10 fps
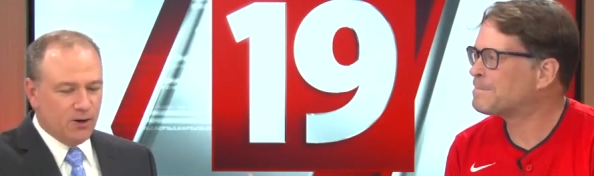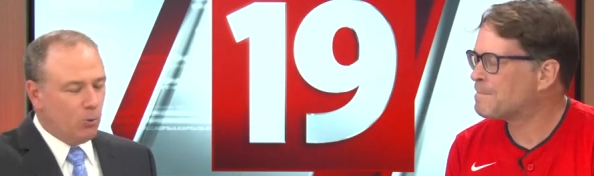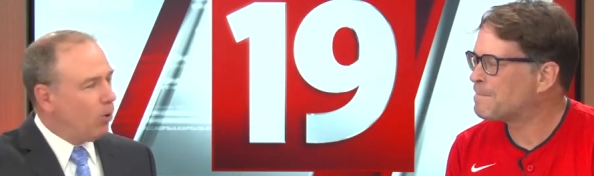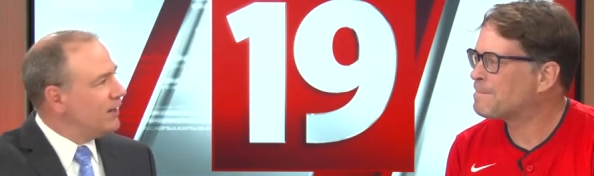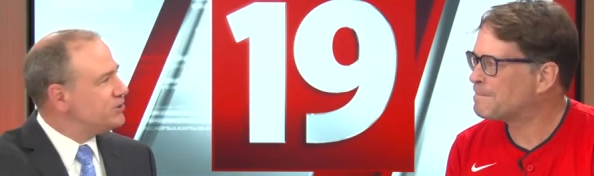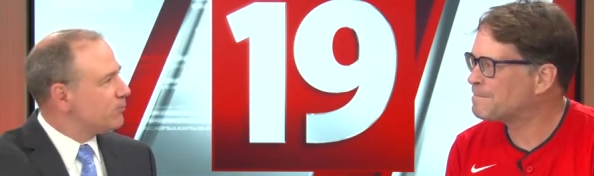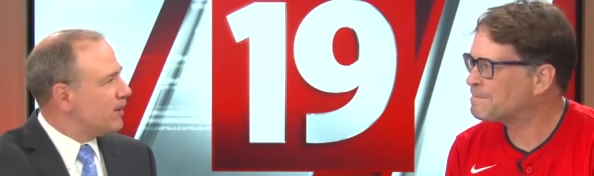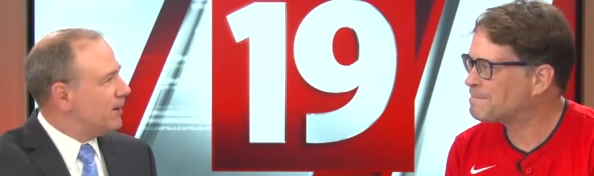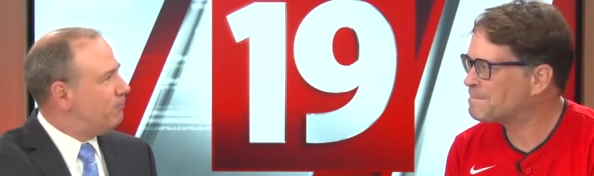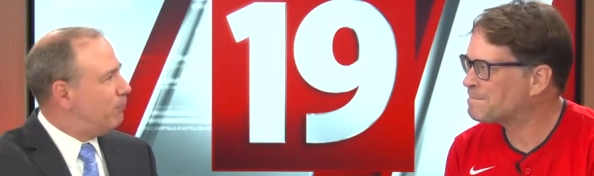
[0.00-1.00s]
Speaker 1: Why'd you
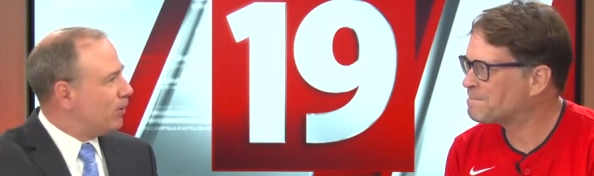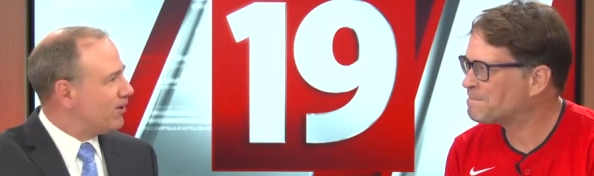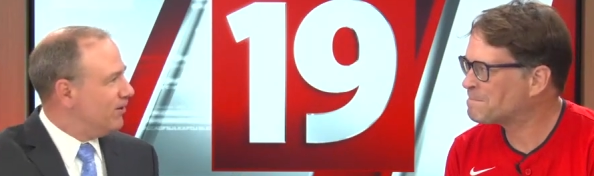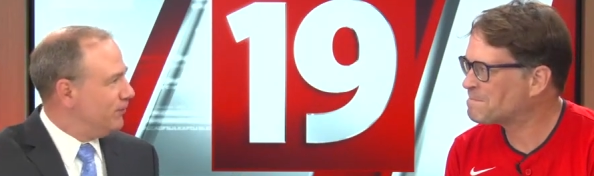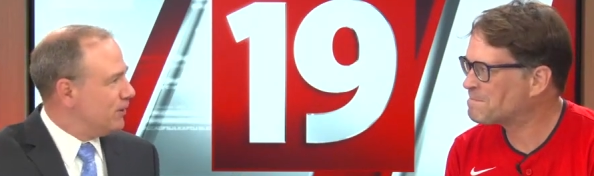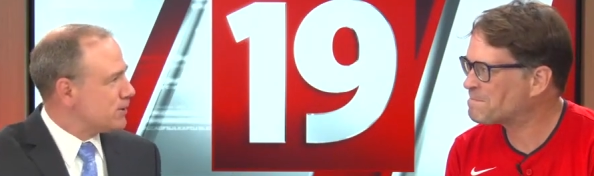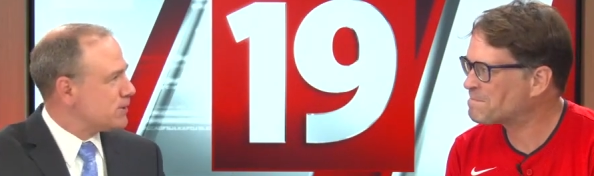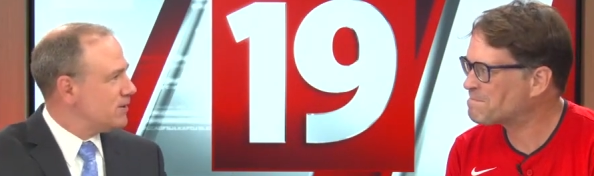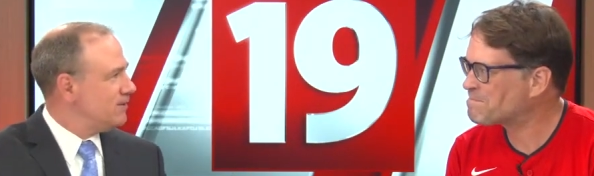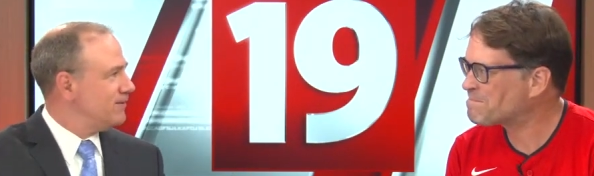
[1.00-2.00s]
write a book on
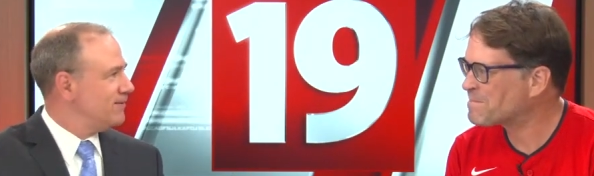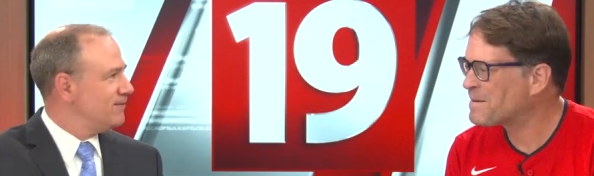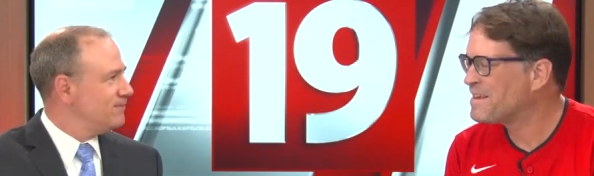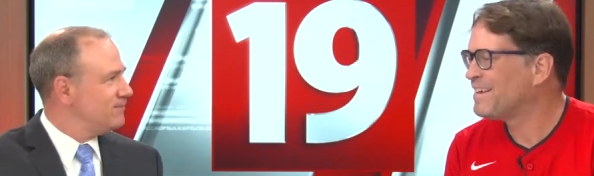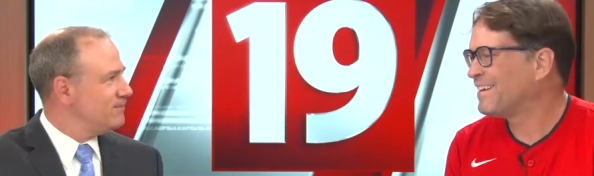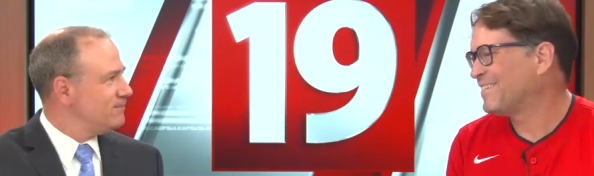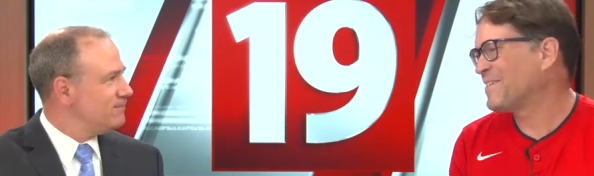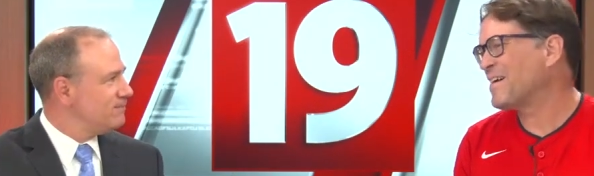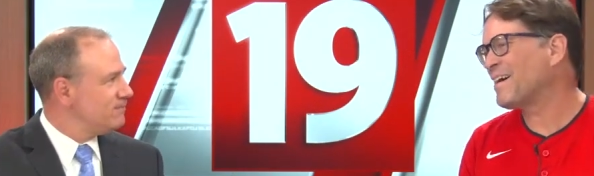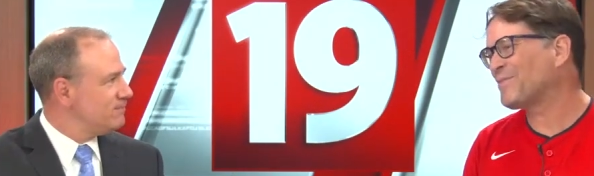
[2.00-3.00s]
this?
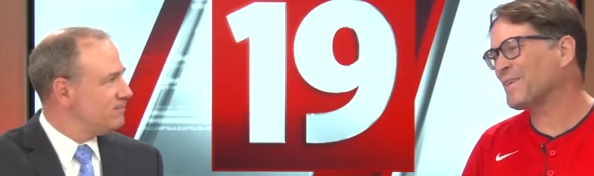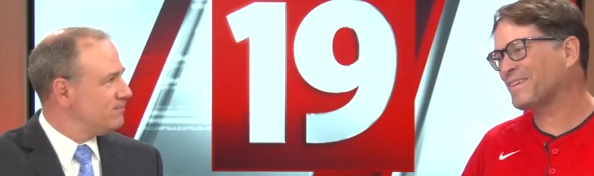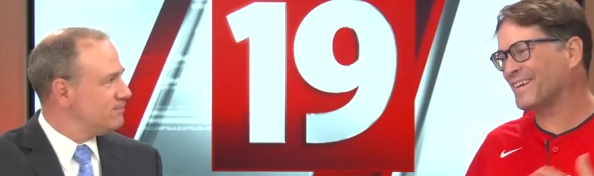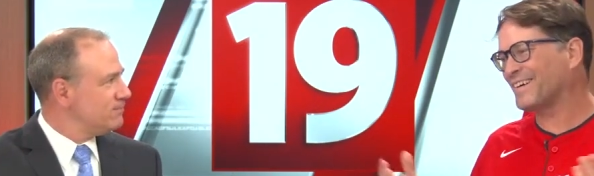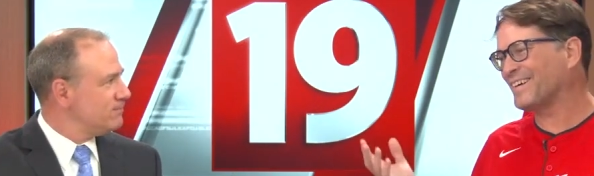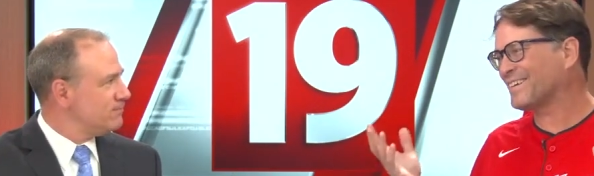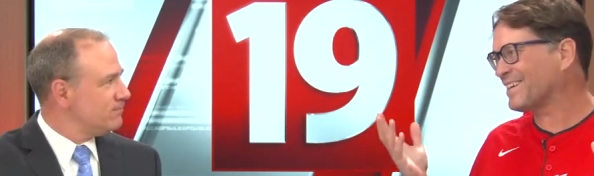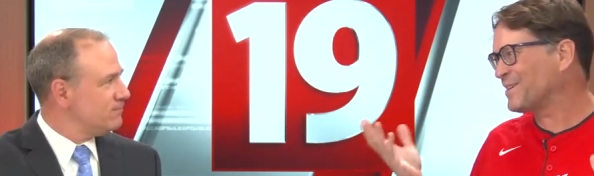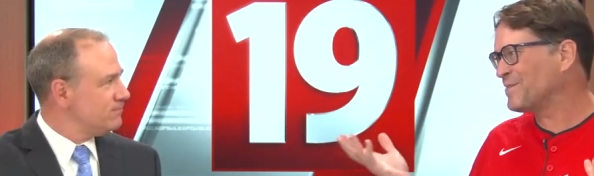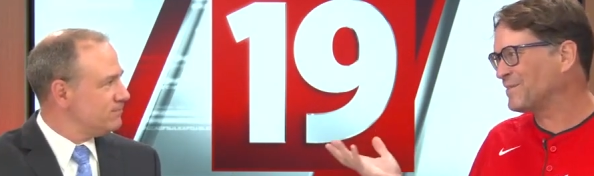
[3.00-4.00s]
I think uh,
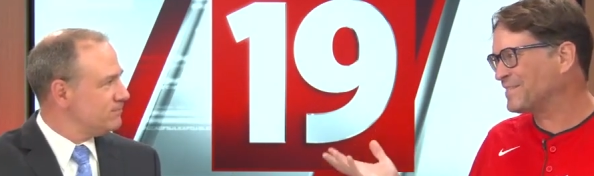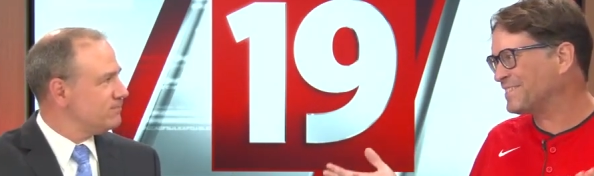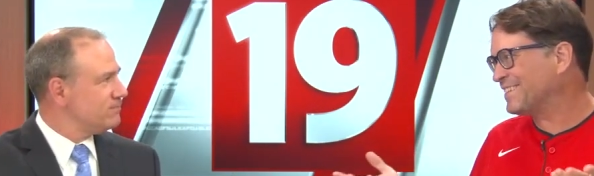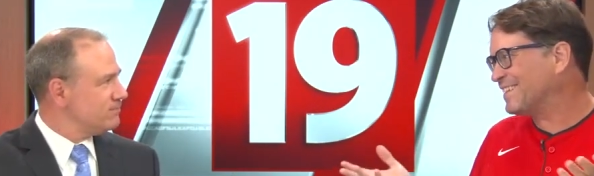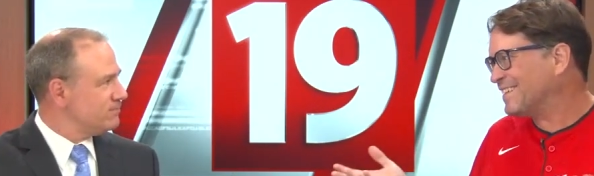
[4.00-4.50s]
Cleveland